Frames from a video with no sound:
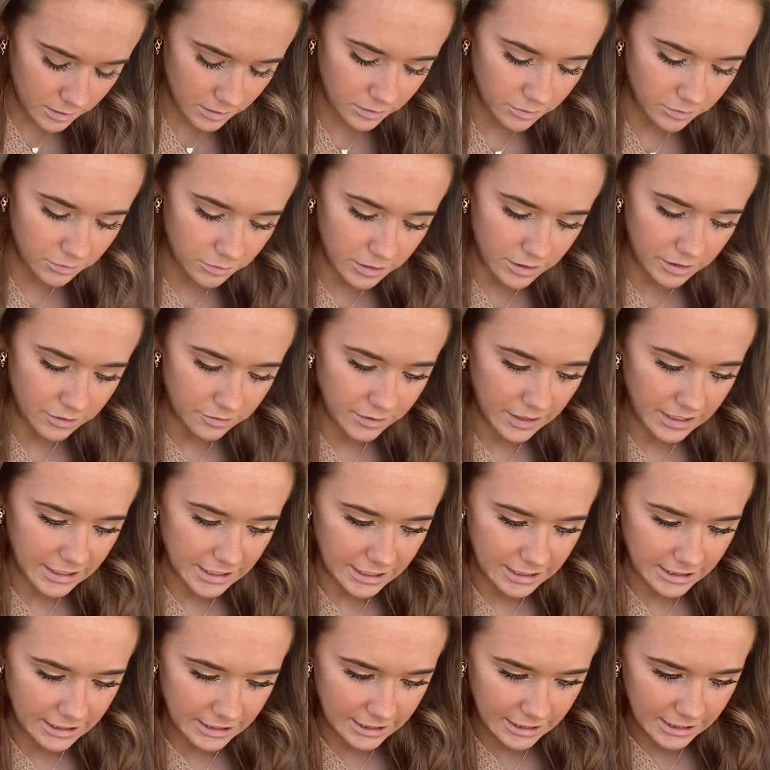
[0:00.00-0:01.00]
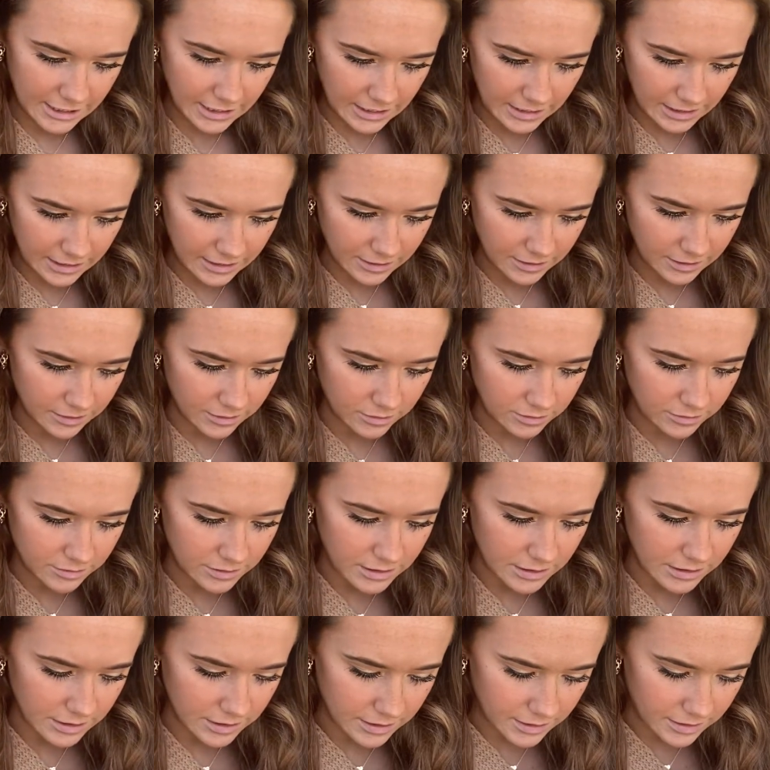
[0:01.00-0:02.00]
well, if I can get it out, what
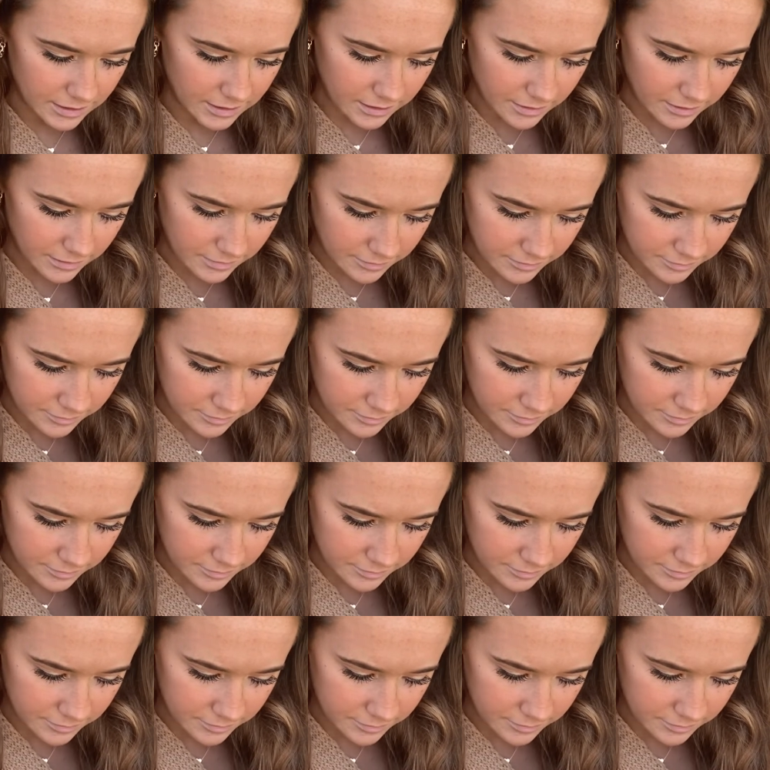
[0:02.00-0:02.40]
the heck?